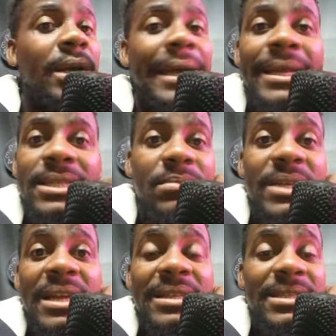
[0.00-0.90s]
and it seems
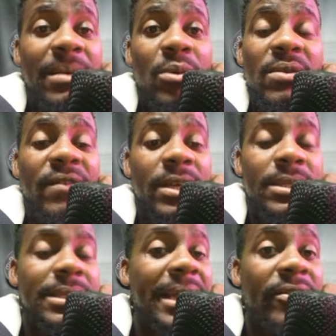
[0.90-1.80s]
like some of the
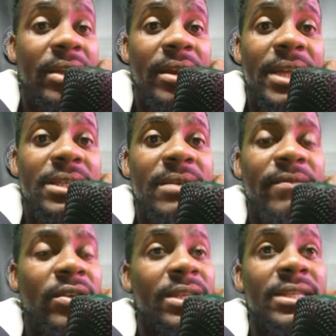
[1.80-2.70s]
fans they are regretting
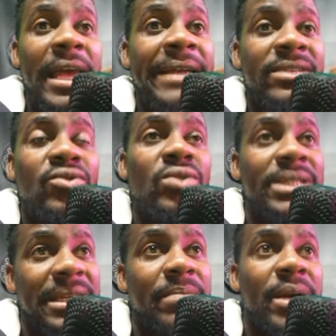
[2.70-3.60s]
for these actions were
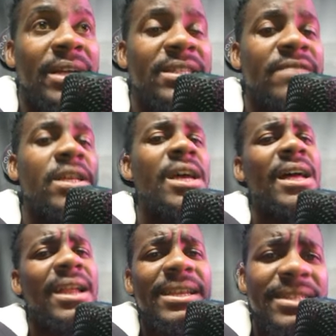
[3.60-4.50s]
taken by Kaizer Chiefs.
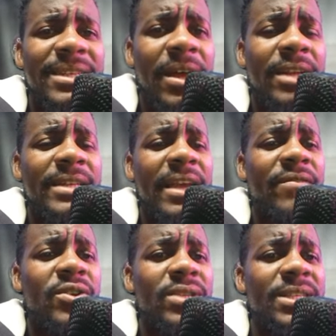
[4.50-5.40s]
Let's uh, dive
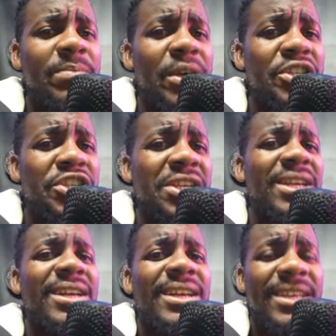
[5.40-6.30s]
into this match
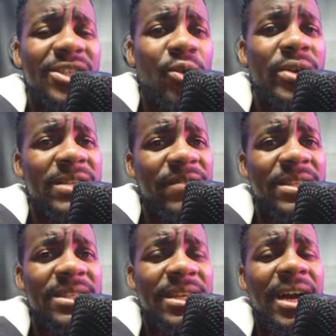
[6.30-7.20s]
he scored his
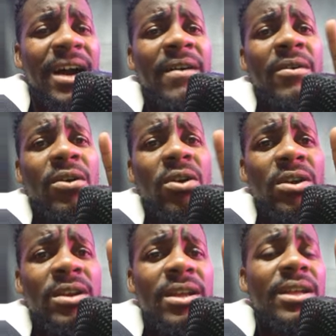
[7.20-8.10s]
first uh,
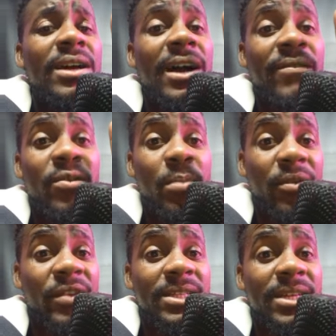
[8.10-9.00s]
goal uh, for
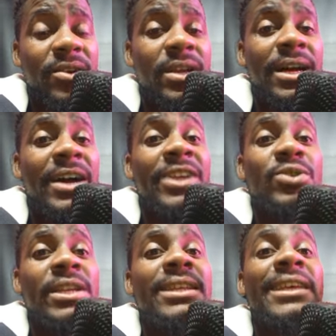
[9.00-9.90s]
professional uh,
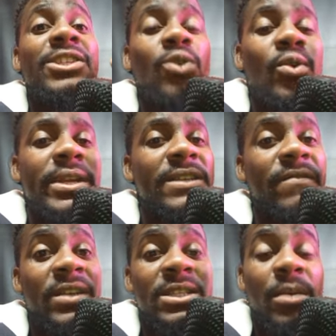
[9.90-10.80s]
actually he scored his
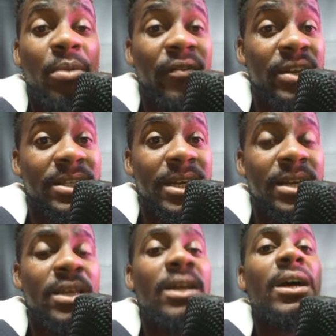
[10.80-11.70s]
first uh, professional
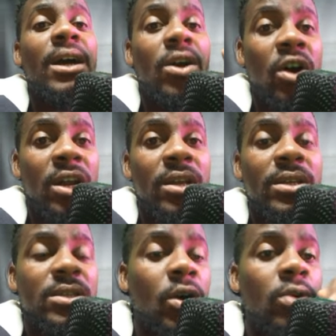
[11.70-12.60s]
uh, goal
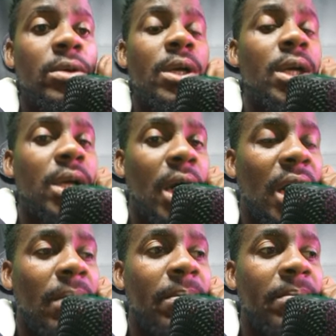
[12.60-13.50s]
so
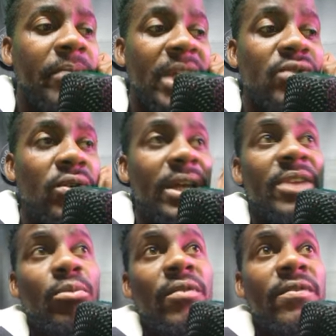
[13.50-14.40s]
um, as we know that he
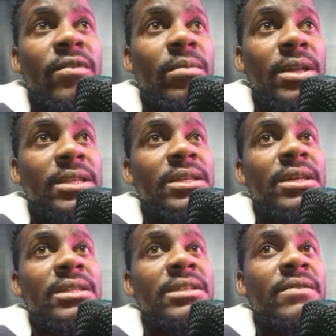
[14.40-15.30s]
moved from uh, the,
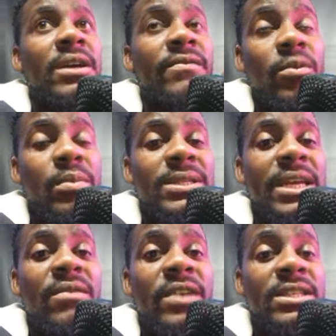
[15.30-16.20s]
development
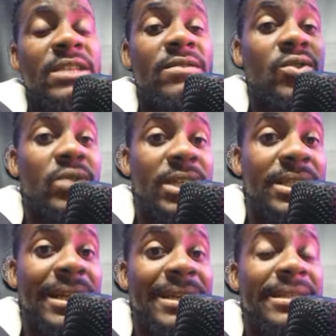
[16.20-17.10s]
side of Kaizer Chiefs to TS
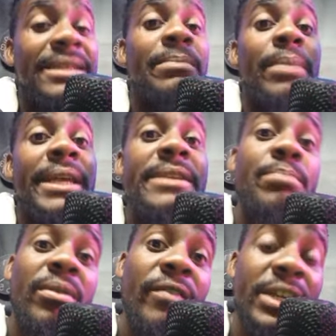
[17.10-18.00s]
Galaxy and he played
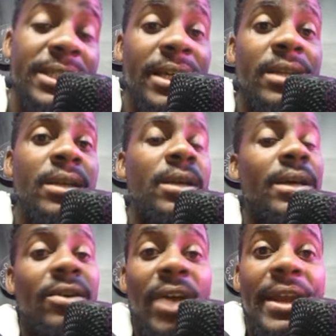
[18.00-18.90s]
professional
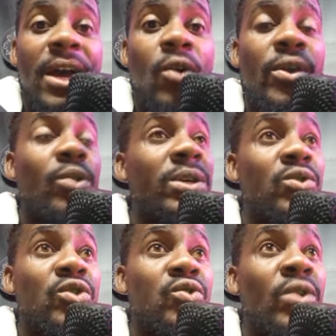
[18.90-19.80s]
right now he was
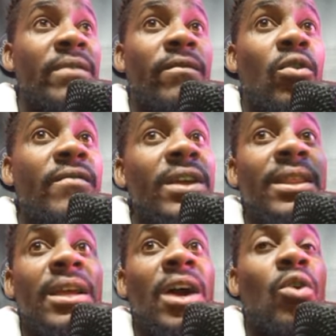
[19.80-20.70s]
also involved in
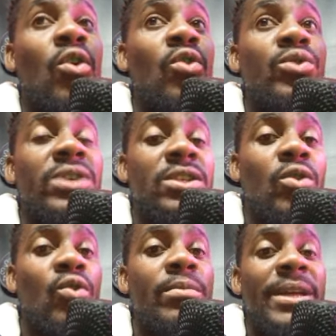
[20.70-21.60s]
the goal which was
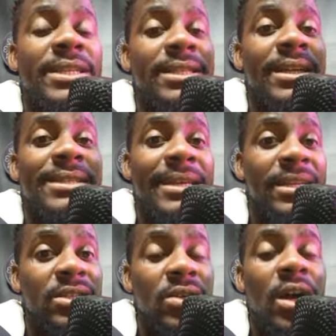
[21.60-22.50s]
scored by TS Galaxy
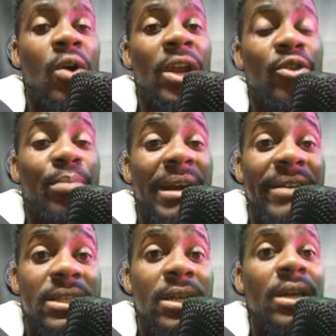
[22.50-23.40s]
against the Orlando
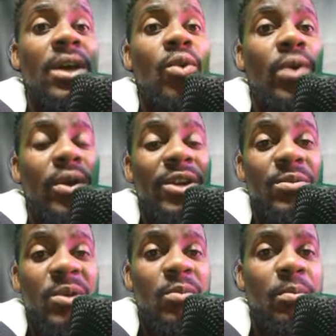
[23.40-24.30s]
Pirates where
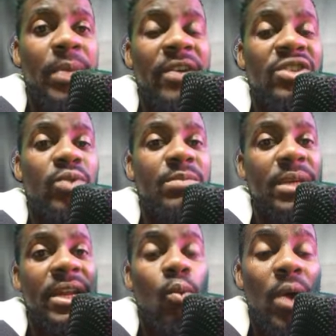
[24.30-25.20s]
Orlando Pirates was
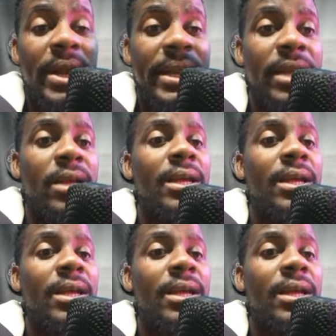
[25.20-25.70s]
beating 1-0